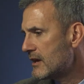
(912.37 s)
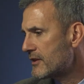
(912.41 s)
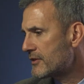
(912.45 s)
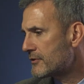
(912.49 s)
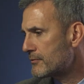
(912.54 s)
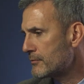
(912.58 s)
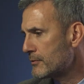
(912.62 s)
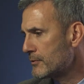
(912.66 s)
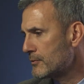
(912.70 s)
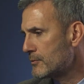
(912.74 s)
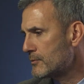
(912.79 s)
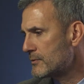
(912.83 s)

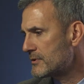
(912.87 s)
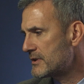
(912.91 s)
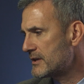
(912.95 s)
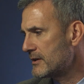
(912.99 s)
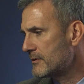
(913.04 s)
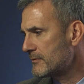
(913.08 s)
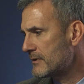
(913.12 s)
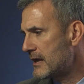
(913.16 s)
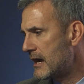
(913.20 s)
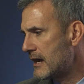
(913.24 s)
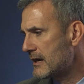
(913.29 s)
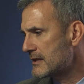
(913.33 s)
through you
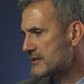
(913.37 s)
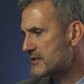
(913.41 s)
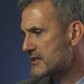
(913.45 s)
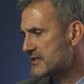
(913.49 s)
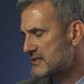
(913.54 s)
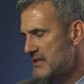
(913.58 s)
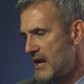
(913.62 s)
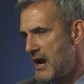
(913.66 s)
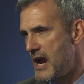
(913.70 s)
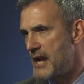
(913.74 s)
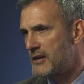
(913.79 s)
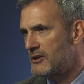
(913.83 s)
know uh,
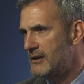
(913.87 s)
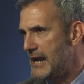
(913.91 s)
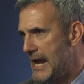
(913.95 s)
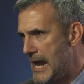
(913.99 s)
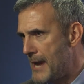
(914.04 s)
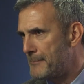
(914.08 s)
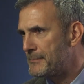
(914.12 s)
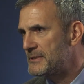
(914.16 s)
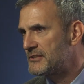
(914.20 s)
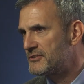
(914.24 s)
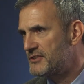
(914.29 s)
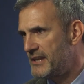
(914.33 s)
design or
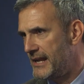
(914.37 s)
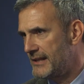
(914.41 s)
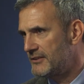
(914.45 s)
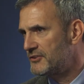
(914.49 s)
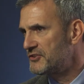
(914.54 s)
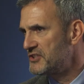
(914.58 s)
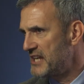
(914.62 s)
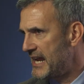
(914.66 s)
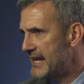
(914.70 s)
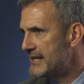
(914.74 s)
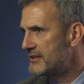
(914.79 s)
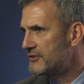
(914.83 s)
happenstance
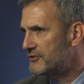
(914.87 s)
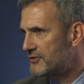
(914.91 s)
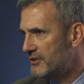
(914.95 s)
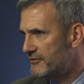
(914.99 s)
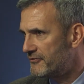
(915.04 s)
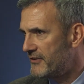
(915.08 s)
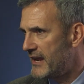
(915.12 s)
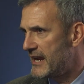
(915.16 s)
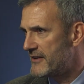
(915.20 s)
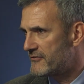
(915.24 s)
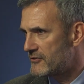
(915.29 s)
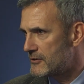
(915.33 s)
tends to
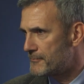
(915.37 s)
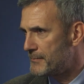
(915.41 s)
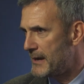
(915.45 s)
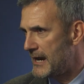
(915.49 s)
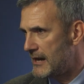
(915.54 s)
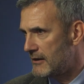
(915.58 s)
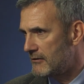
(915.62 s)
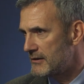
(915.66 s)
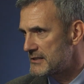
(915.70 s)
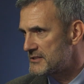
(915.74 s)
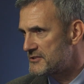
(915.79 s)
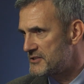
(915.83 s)
favor
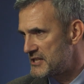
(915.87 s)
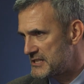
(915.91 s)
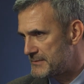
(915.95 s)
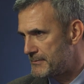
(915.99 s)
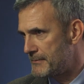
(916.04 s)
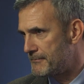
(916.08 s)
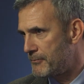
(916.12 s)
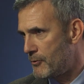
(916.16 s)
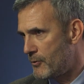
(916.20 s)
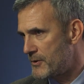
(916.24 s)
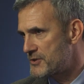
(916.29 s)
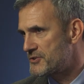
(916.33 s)
parents
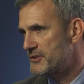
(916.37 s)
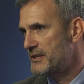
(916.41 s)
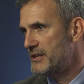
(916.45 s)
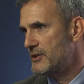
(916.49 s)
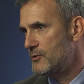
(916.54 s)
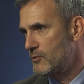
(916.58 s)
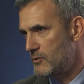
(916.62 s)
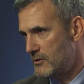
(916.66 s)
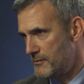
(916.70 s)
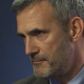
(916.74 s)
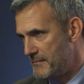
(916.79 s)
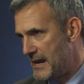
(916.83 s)
disproportionately
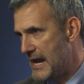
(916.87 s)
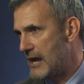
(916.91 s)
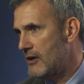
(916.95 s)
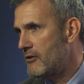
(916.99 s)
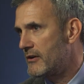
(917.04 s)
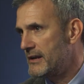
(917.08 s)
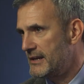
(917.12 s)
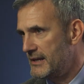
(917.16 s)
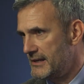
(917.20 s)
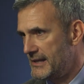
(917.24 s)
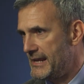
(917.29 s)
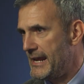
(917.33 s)
who are
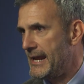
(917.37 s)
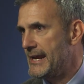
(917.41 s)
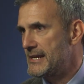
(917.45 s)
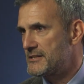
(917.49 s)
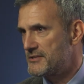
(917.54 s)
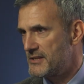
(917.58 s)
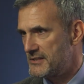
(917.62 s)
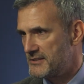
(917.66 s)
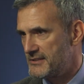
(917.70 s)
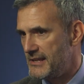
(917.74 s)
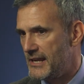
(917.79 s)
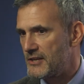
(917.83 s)
married,
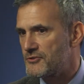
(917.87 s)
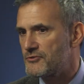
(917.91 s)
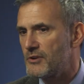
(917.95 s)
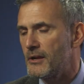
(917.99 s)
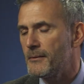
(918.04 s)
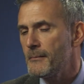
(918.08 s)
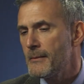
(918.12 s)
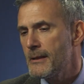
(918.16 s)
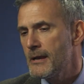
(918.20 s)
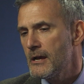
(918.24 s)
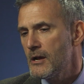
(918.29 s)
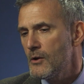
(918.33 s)
engaged, etc.
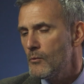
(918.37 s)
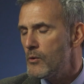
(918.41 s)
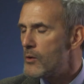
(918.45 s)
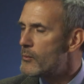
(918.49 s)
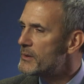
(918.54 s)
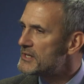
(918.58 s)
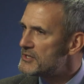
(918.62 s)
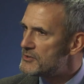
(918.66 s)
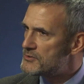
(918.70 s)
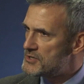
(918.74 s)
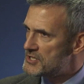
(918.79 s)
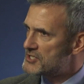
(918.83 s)
Well,
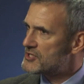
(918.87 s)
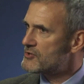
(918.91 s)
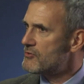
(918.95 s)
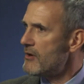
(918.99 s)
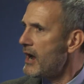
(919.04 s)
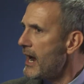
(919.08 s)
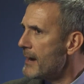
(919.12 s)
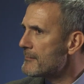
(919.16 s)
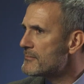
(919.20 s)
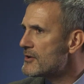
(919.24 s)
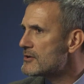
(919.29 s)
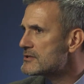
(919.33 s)
when you
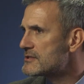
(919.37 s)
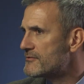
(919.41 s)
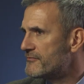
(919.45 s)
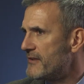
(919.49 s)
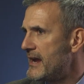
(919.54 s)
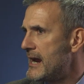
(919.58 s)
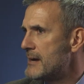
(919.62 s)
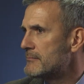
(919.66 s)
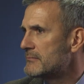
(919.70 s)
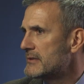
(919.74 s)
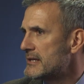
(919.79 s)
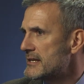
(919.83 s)
describe those
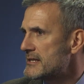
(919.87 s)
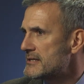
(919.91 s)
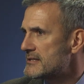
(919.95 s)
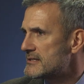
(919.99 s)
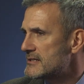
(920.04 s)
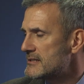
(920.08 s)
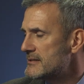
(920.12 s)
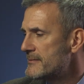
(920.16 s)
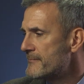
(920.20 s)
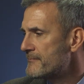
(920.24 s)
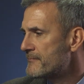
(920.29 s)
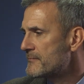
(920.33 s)

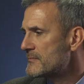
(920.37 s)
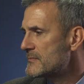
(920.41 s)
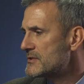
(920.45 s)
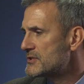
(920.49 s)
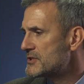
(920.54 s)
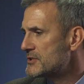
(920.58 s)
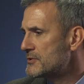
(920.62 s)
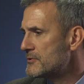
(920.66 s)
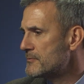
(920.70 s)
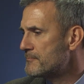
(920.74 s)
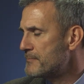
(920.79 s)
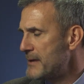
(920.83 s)
families
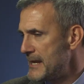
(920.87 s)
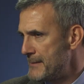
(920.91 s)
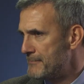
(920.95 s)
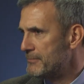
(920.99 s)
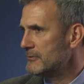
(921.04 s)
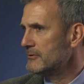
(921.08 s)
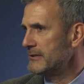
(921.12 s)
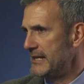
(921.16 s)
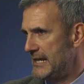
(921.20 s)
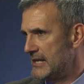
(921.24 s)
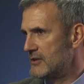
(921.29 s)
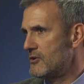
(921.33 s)
to
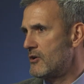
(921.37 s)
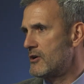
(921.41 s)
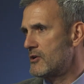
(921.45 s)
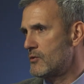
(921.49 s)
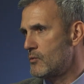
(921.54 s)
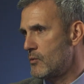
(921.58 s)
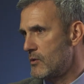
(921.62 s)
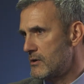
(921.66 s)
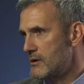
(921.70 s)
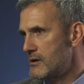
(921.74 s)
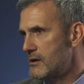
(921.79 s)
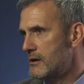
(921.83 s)
people in our
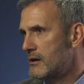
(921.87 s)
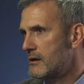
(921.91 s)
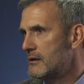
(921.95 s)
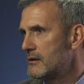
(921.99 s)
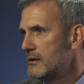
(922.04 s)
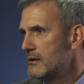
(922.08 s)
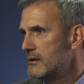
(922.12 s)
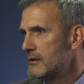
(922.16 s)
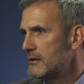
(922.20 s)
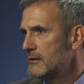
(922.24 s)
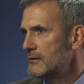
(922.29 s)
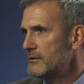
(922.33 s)
work,
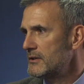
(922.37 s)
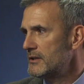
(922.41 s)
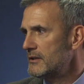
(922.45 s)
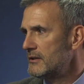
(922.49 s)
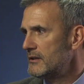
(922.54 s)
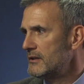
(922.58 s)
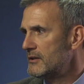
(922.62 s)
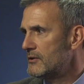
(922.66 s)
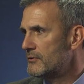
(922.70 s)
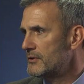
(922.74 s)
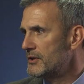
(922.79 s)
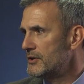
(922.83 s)

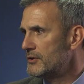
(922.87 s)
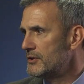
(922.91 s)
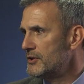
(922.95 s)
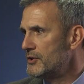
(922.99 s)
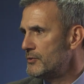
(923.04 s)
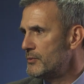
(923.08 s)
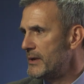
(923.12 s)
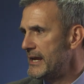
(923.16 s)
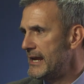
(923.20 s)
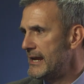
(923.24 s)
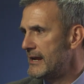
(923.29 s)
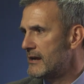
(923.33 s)
you know you,
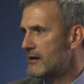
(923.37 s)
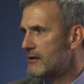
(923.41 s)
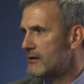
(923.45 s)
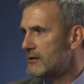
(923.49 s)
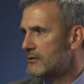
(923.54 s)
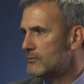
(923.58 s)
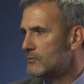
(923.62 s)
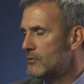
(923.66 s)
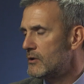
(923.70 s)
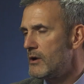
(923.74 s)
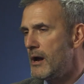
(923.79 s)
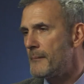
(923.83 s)
you
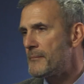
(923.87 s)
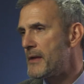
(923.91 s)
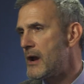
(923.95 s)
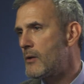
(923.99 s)
hear, well, I'm